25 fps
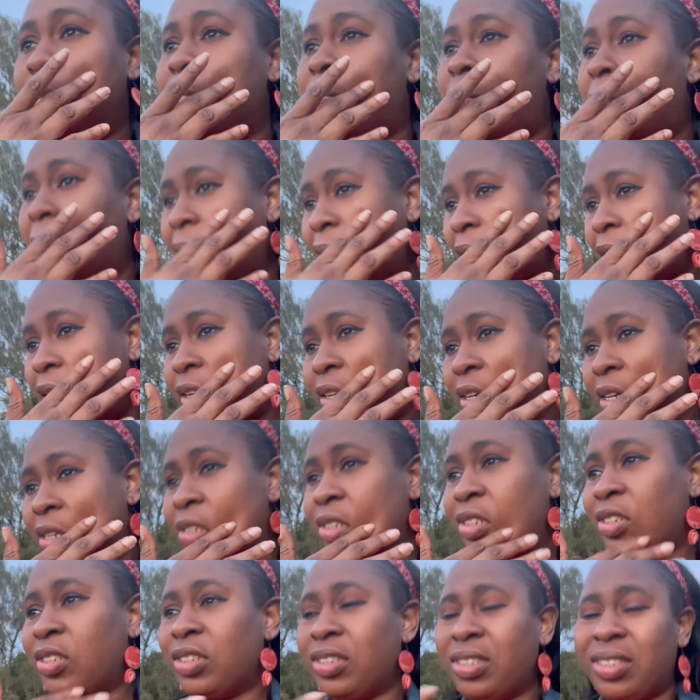park
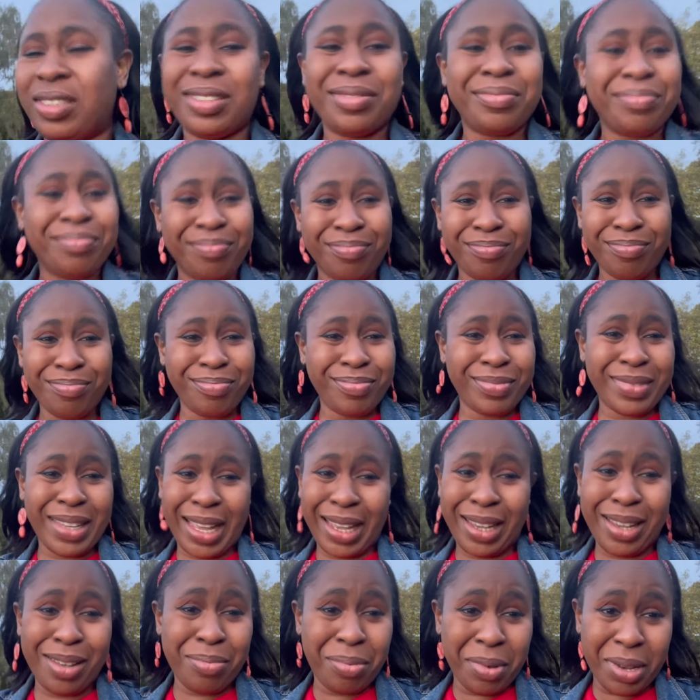it's just
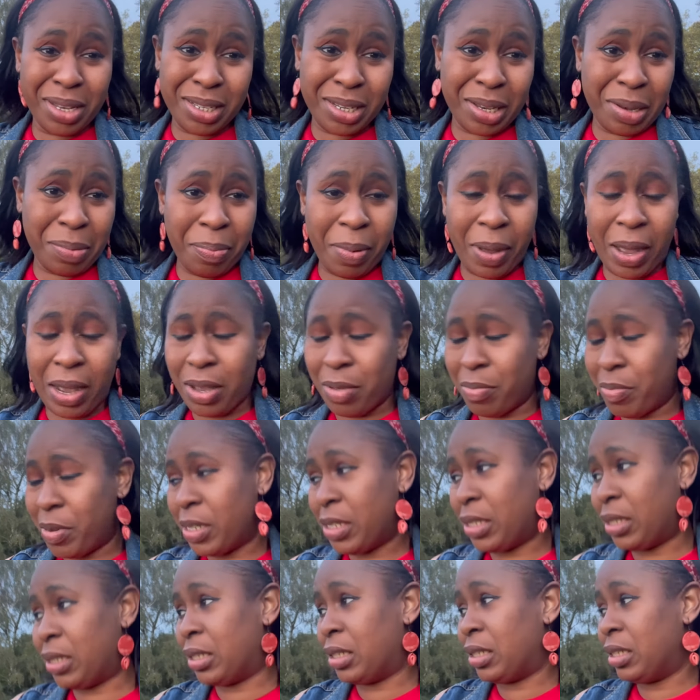like a basic park
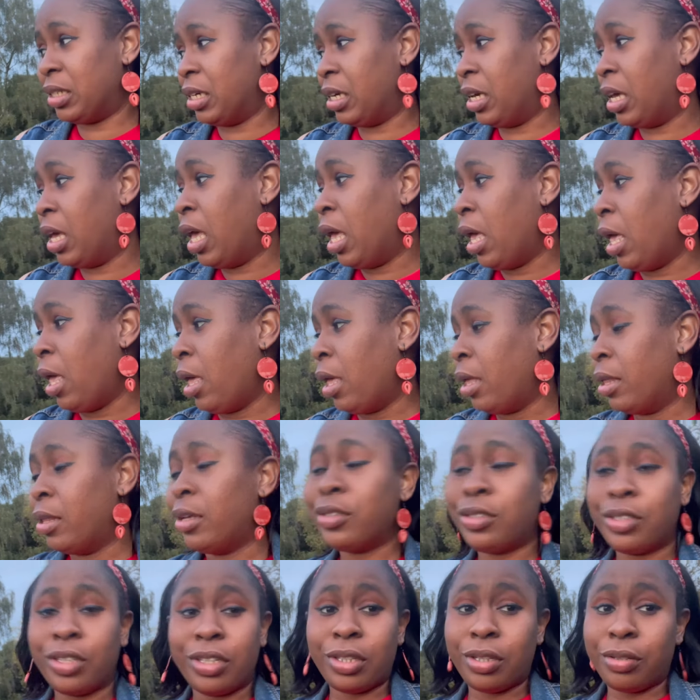basically
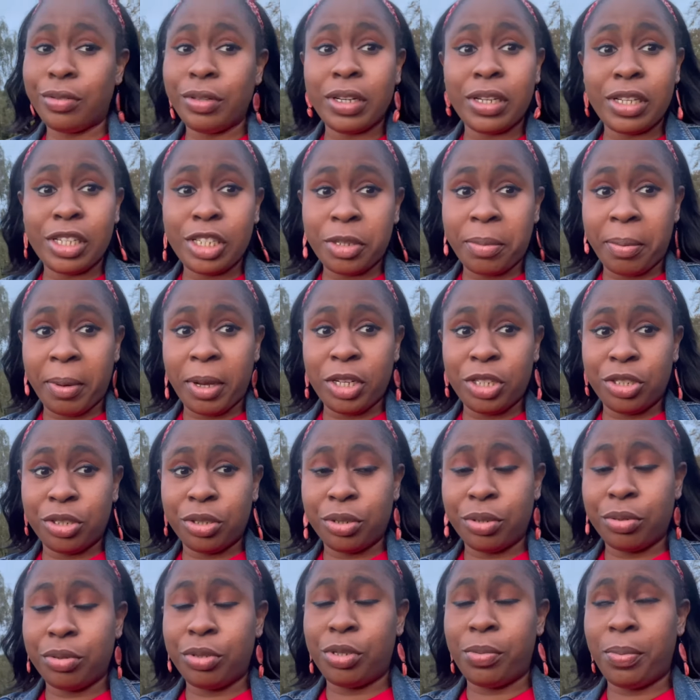there's nothing really
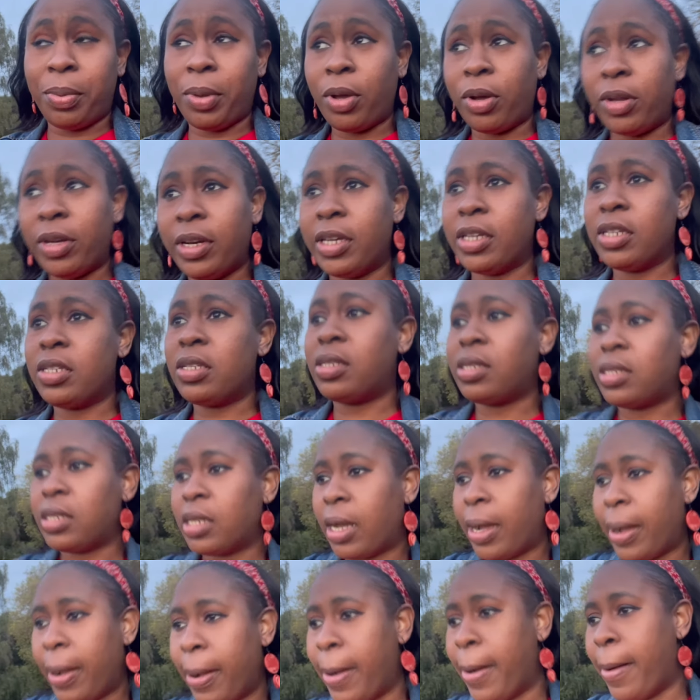special to be honest
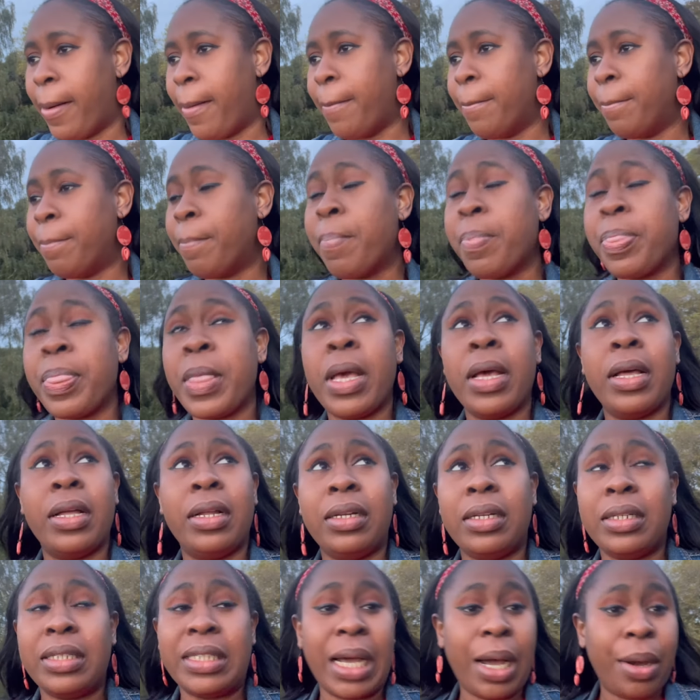um,
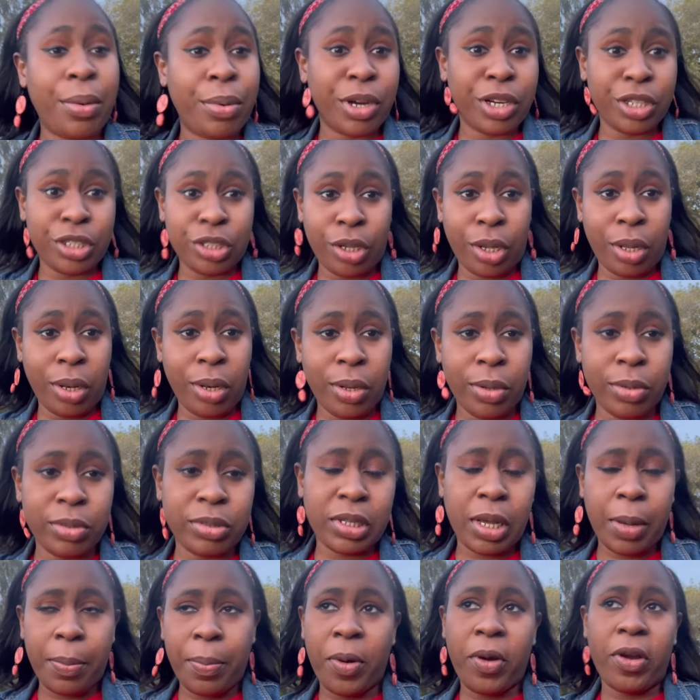the tower is closed
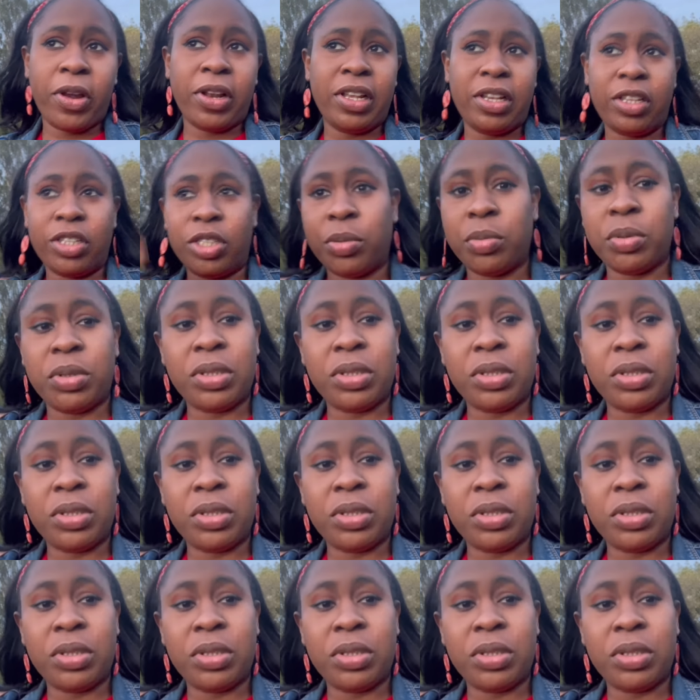apparently you're supposed